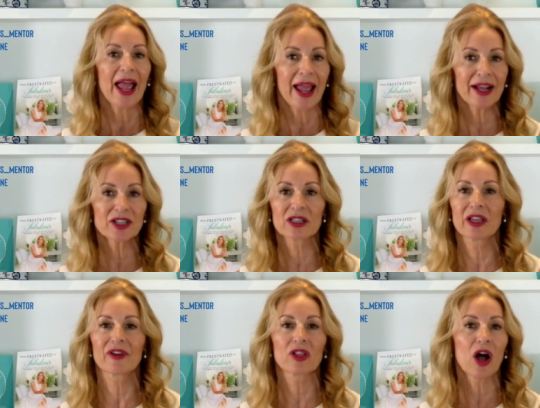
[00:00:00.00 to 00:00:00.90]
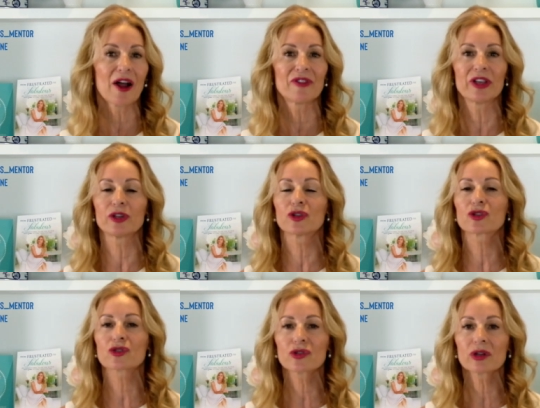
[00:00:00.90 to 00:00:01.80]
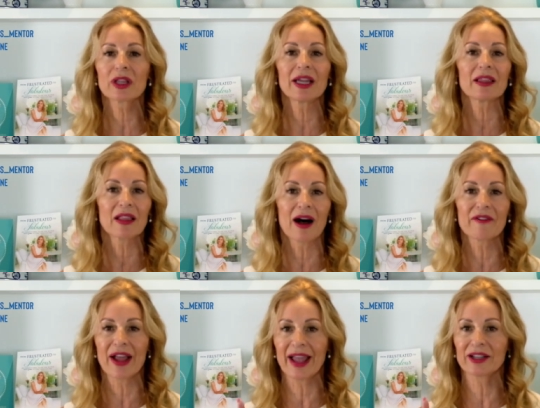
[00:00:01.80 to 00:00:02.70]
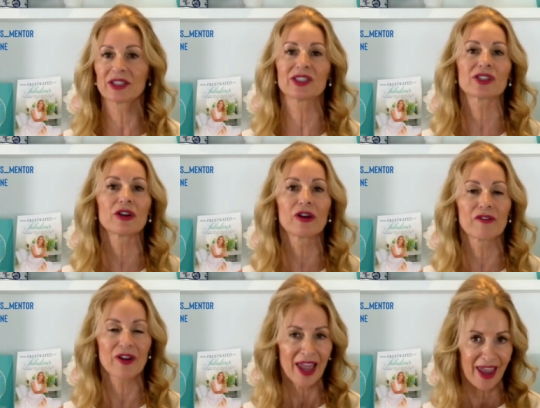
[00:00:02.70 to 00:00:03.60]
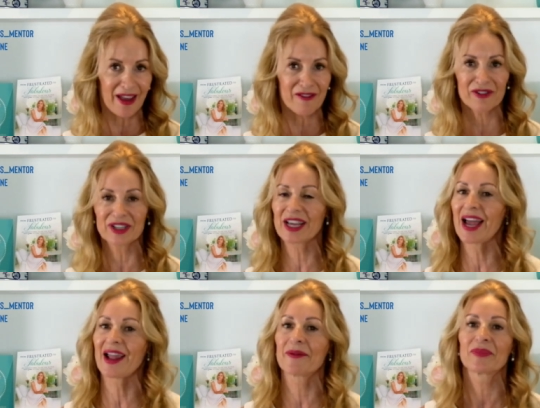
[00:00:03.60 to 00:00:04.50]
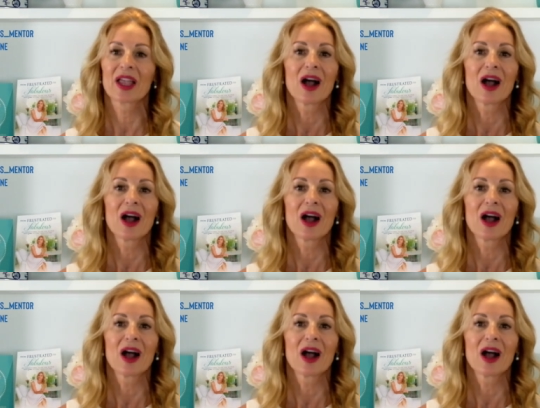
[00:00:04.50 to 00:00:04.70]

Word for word: and live a life that you truly love and deserve every day.